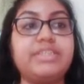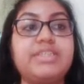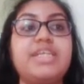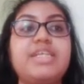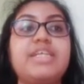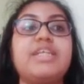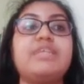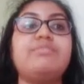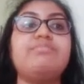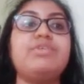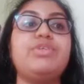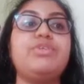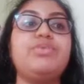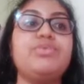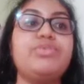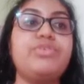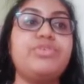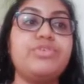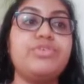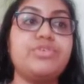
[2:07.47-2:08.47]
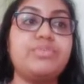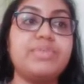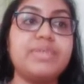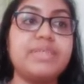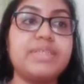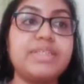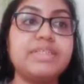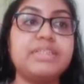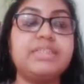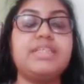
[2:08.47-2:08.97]
They can be
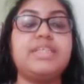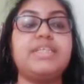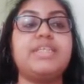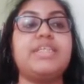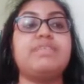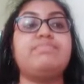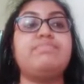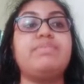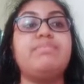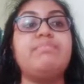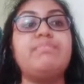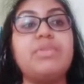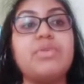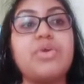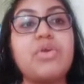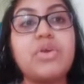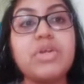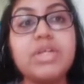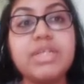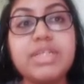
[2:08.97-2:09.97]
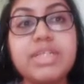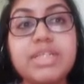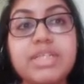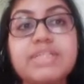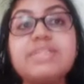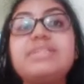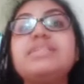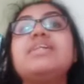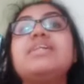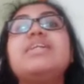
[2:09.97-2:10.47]
YouTubers, they can be
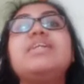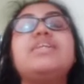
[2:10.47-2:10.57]
bloggers,